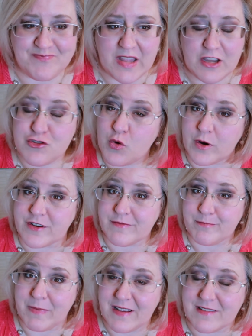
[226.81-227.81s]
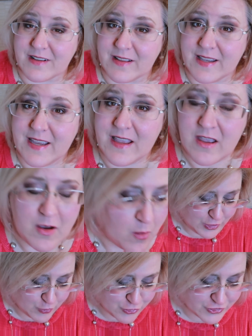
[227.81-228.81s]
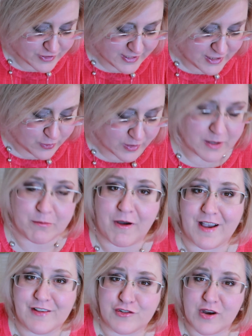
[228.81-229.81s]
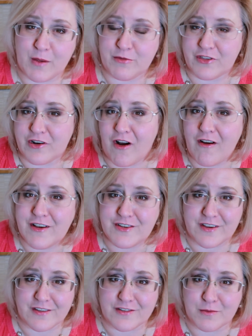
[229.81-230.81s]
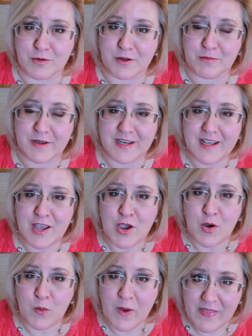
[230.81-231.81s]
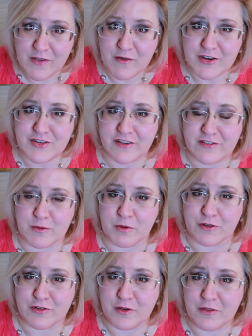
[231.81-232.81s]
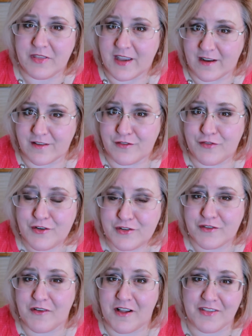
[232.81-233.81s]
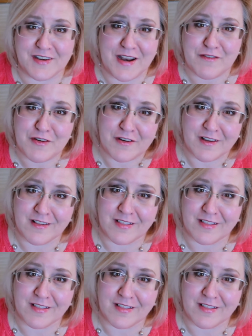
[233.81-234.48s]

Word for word: short, basically. Usually you can buy straps that are adjustable, but when they're adjustable, two things. First of all, they're never